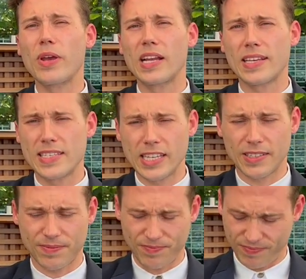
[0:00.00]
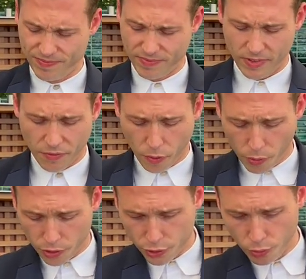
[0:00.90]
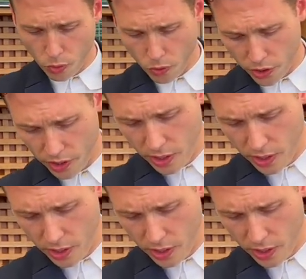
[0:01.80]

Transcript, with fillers: classic for us to work